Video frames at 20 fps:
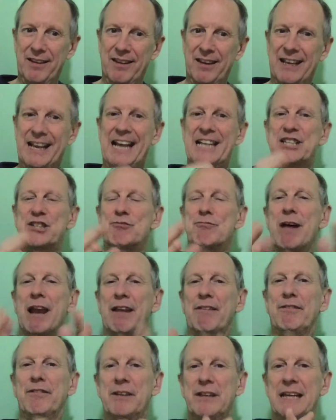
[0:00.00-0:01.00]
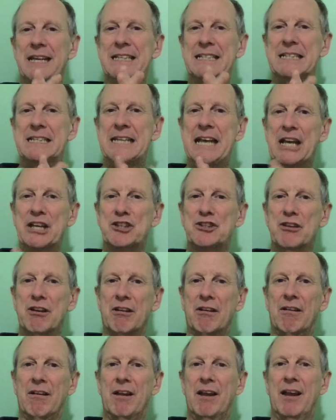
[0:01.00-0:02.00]
against relevant
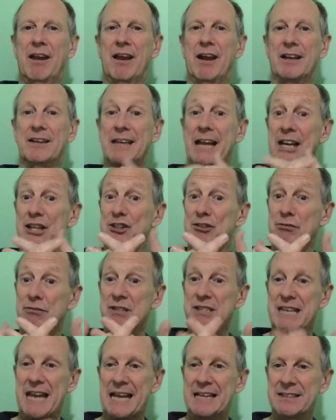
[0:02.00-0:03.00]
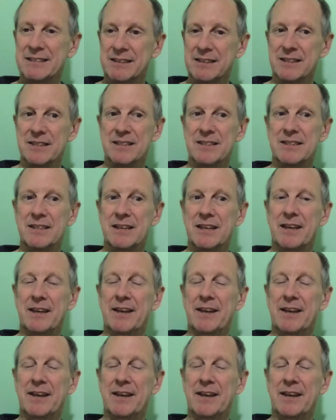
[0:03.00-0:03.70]
international and national standards.